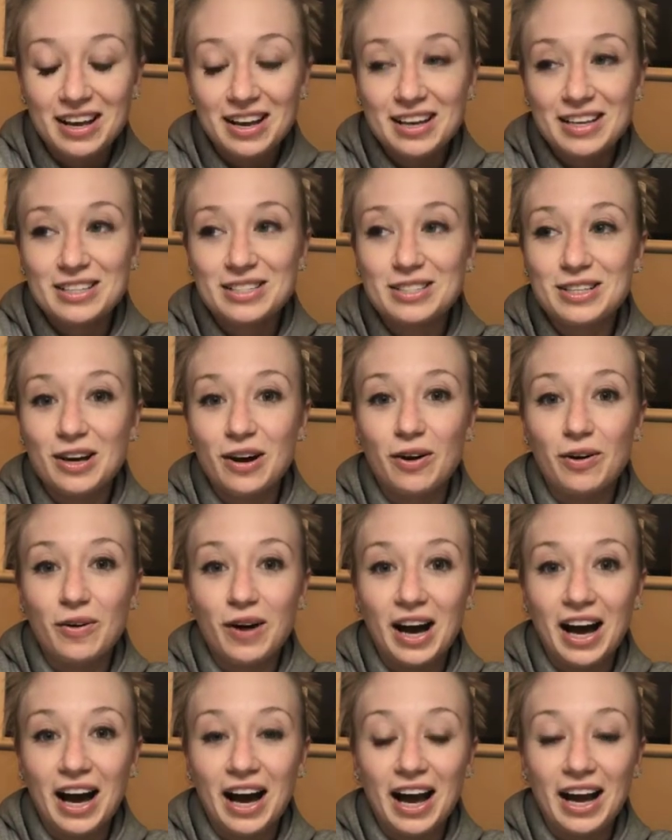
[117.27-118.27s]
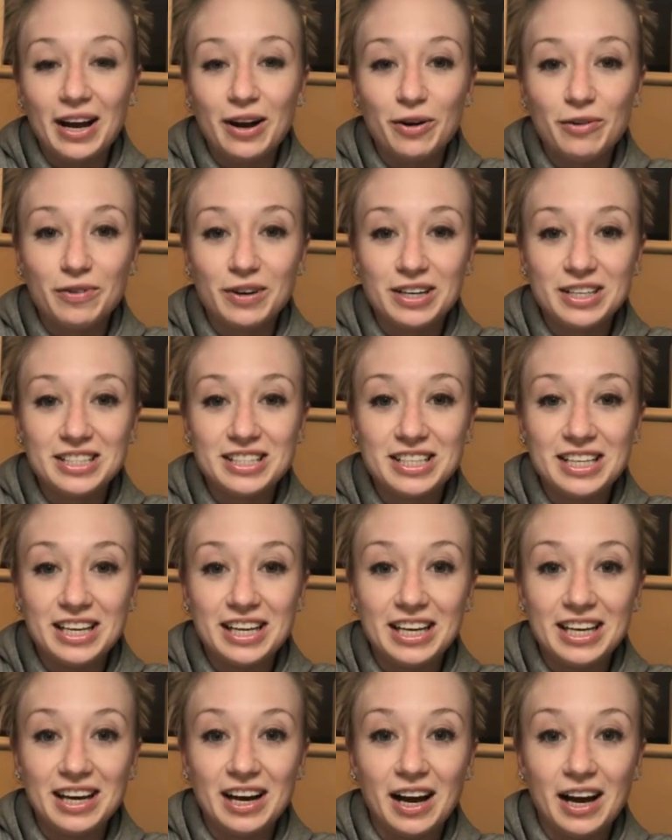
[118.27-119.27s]
So I
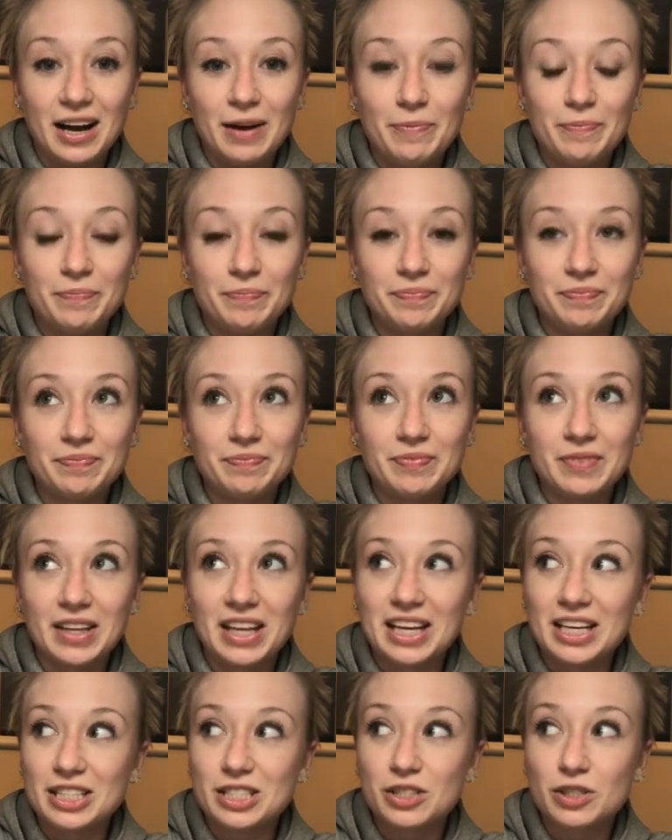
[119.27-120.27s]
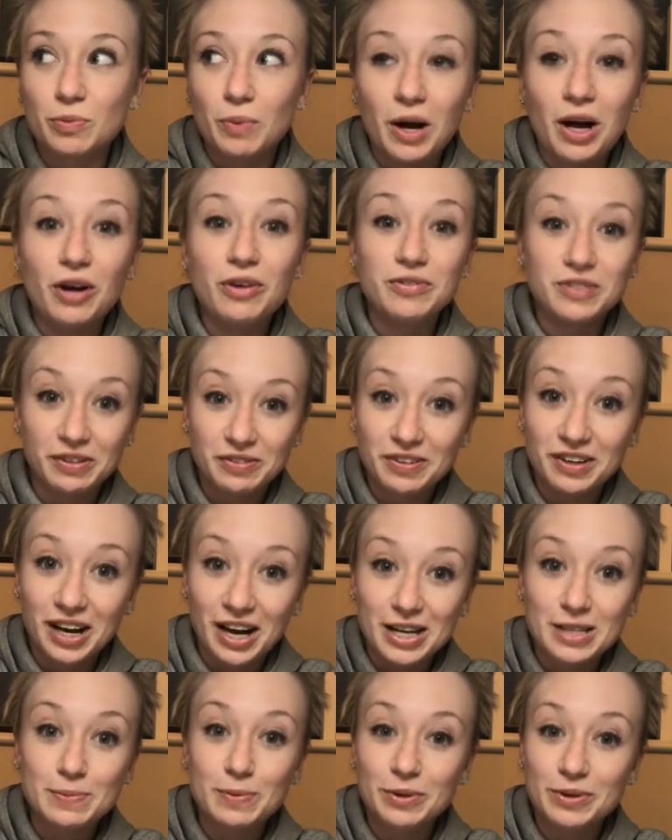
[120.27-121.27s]
oversee, I think it's 12 different
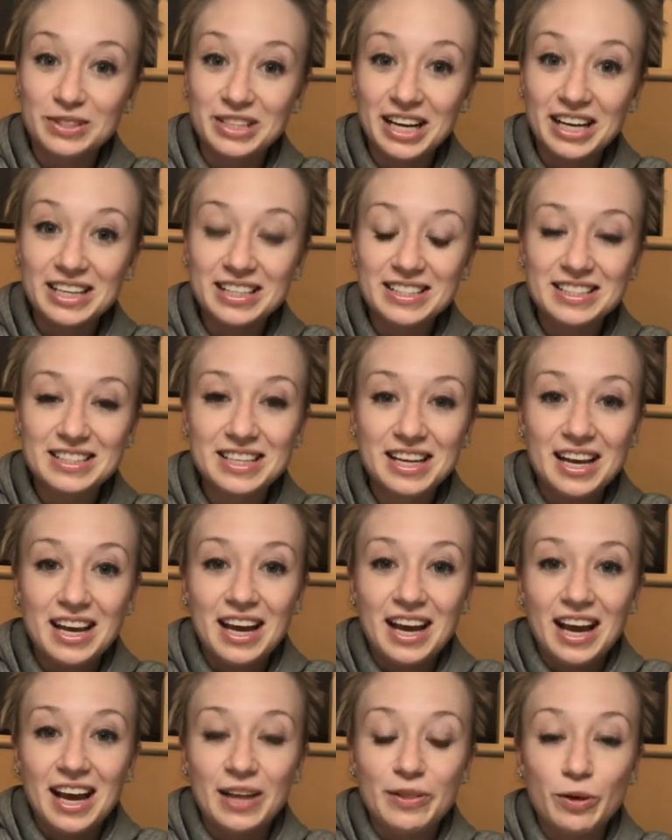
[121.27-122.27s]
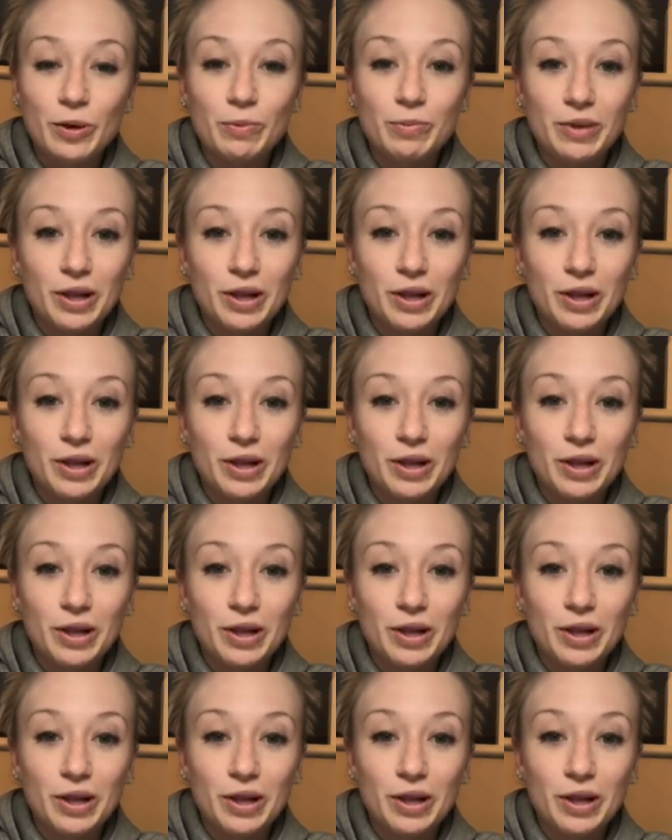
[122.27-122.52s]
hospital sites and their blood